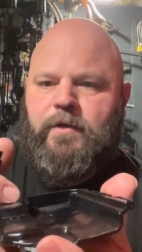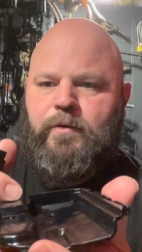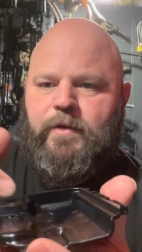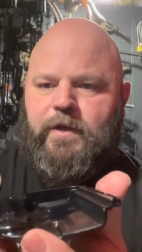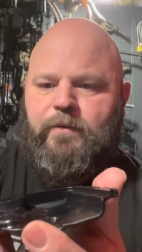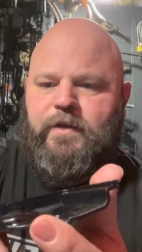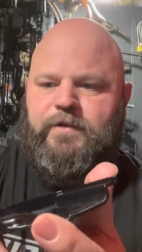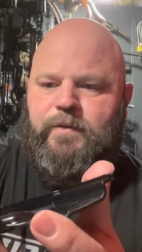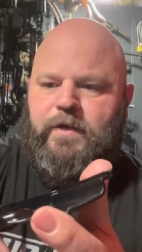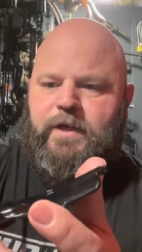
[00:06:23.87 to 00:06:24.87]
Like
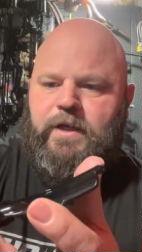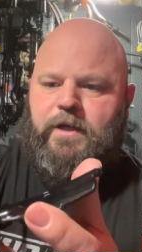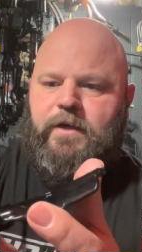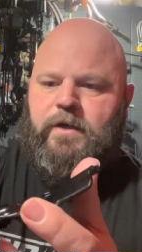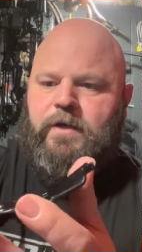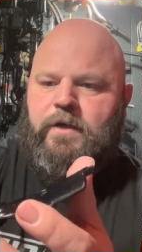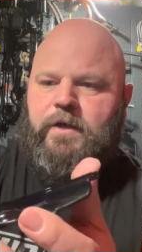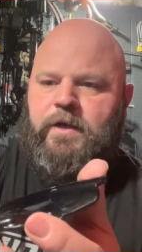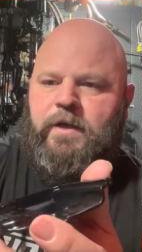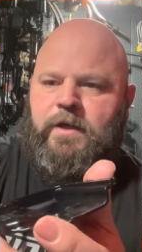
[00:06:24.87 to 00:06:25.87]
this one right here
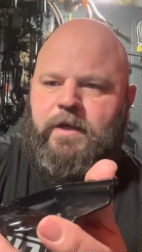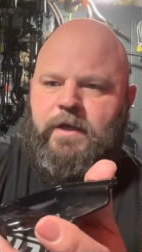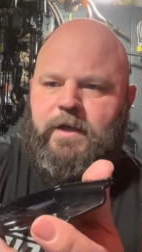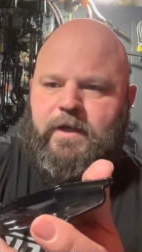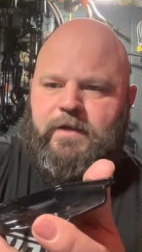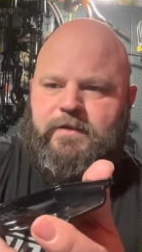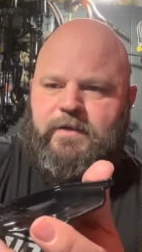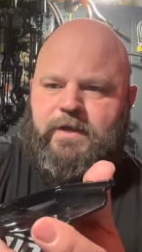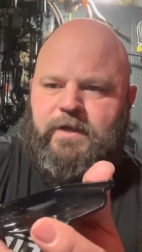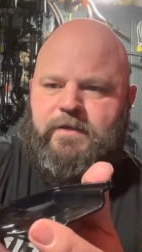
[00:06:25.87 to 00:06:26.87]
has
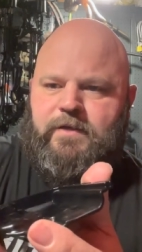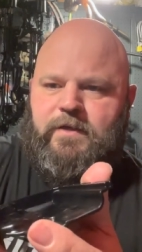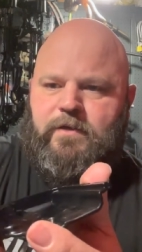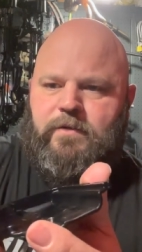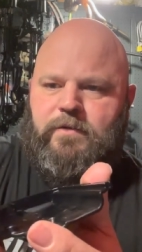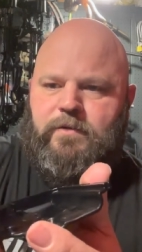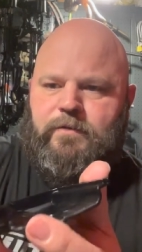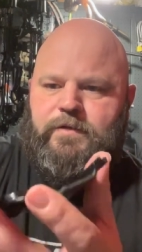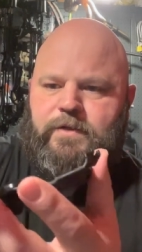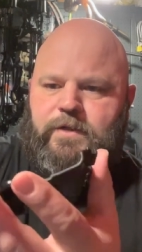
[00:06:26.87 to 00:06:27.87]
these grooves,